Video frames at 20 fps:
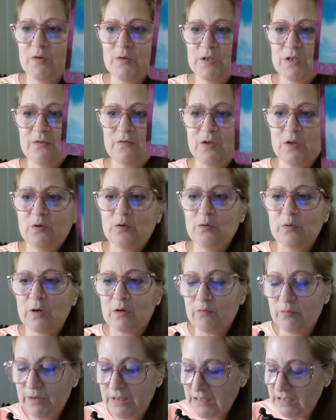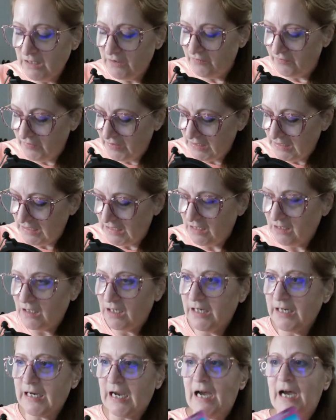those of you who are really feeling
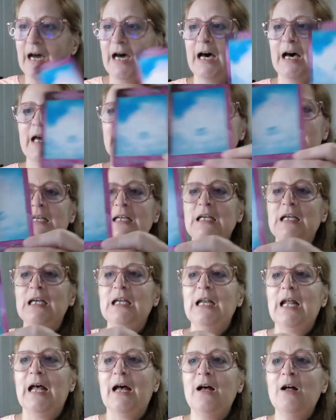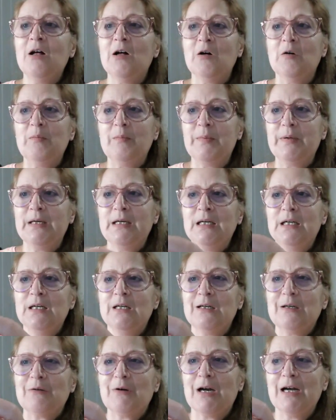like I need help,
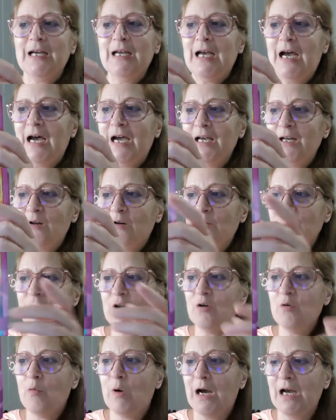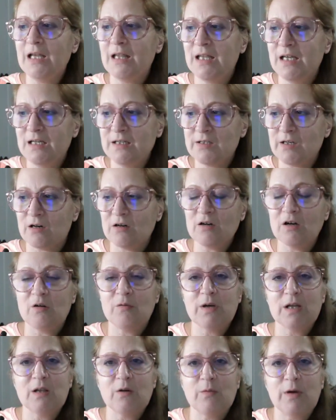right? I don't know why things aren't
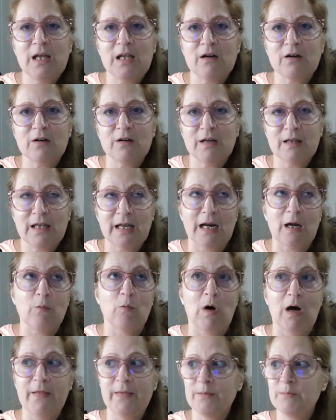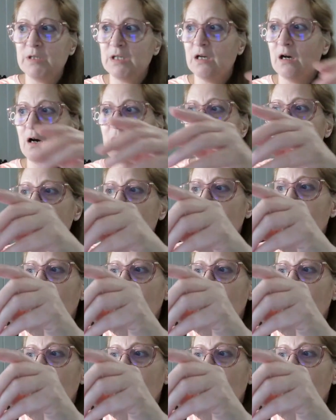going the way they're, that I want them to go.